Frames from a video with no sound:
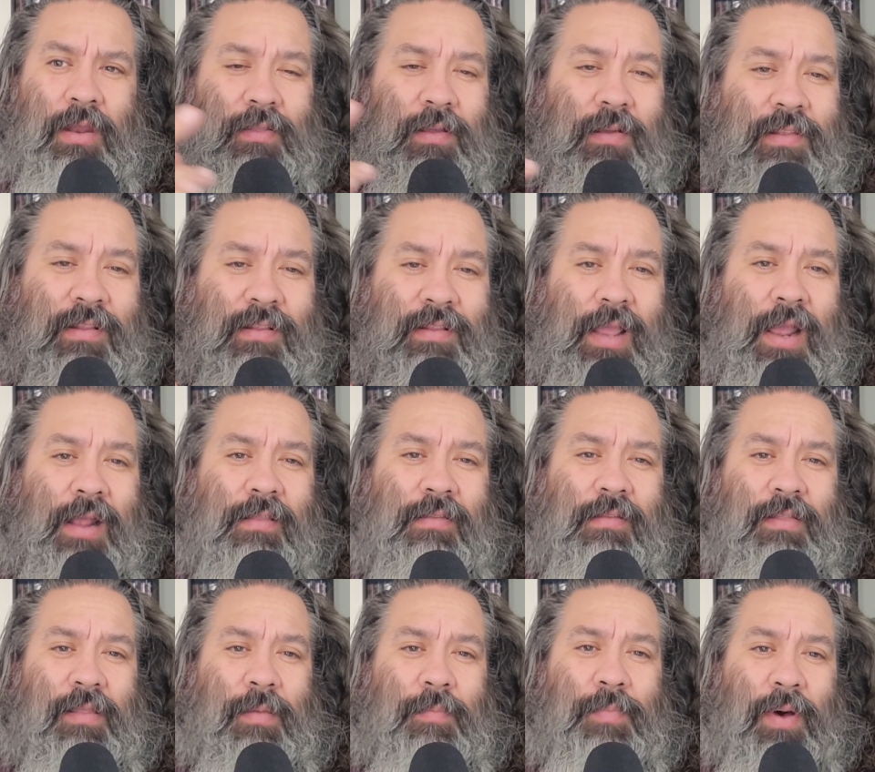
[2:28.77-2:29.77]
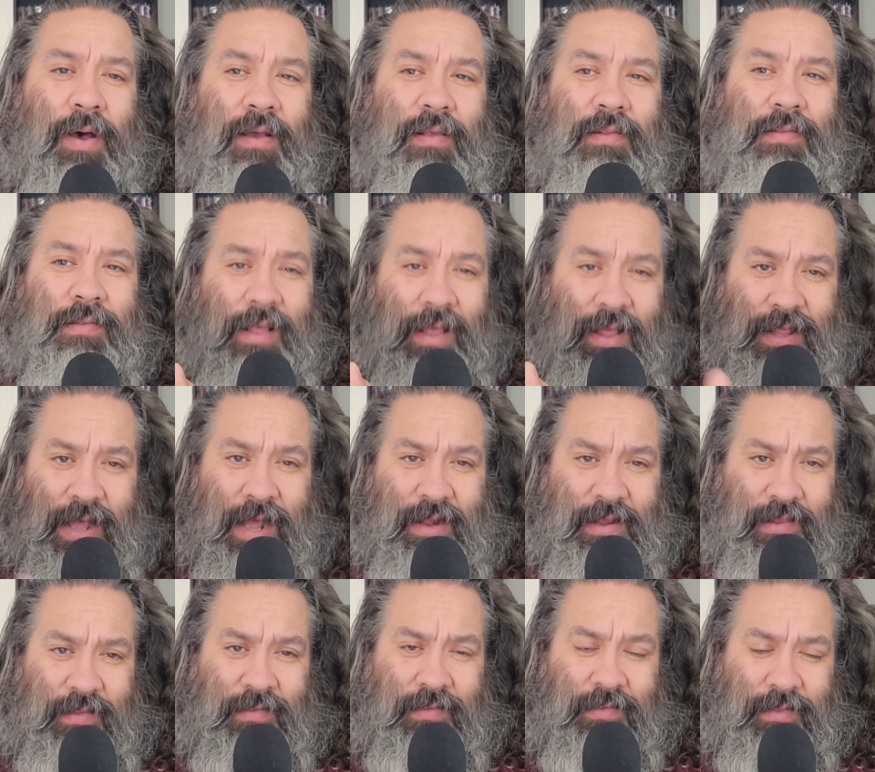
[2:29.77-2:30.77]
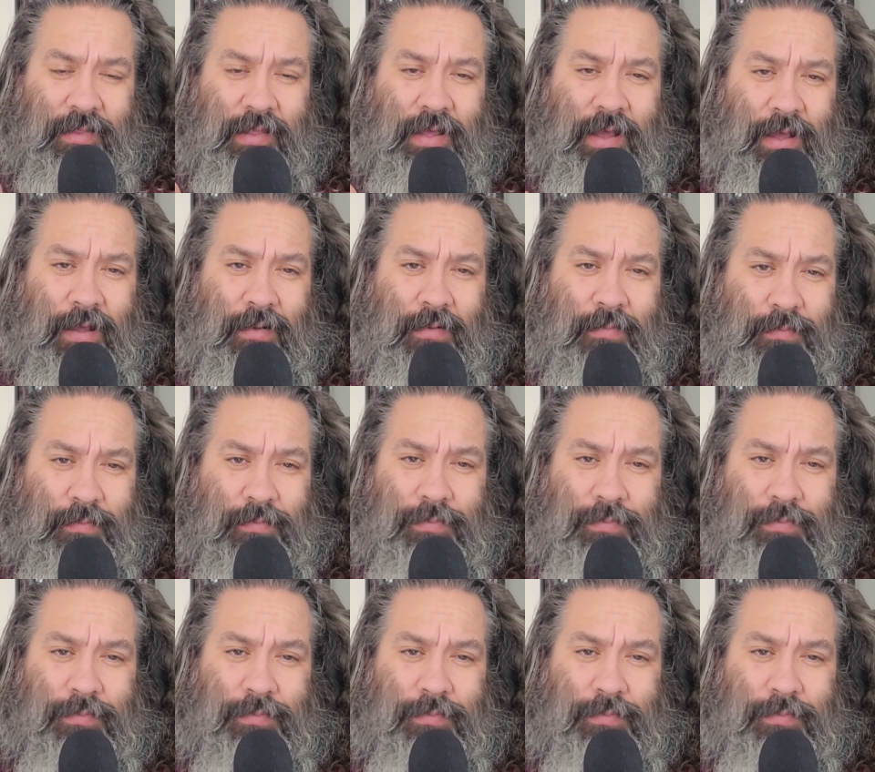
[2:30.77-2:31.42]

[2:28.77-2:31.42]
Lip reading: There's a dance on the bus, and that is a